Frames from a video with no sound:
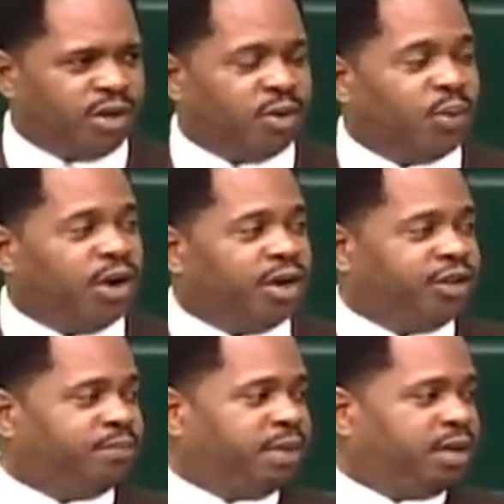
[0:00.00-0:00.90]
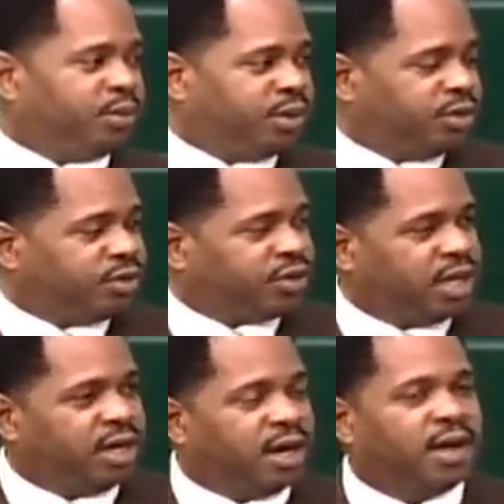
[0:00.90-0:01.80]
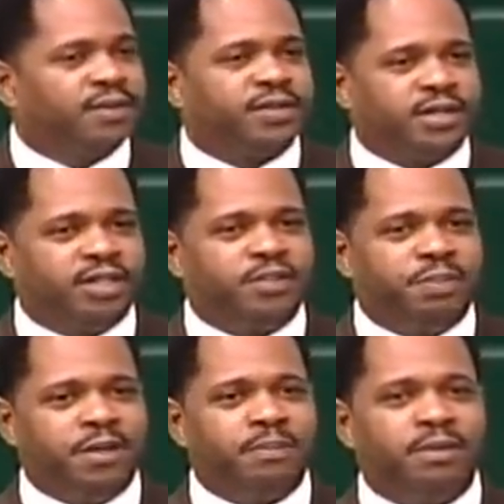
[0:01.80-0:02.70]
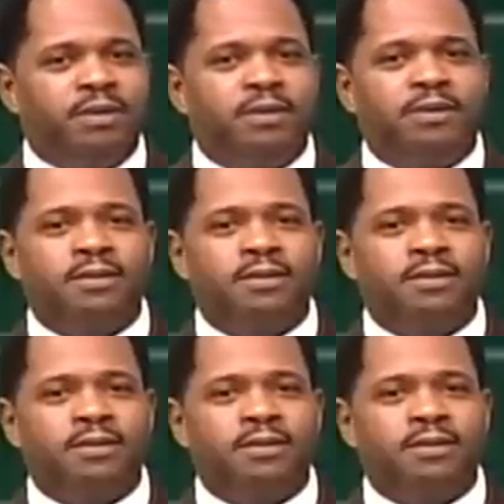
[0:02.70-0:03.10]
What in the world you mean when you say love such people?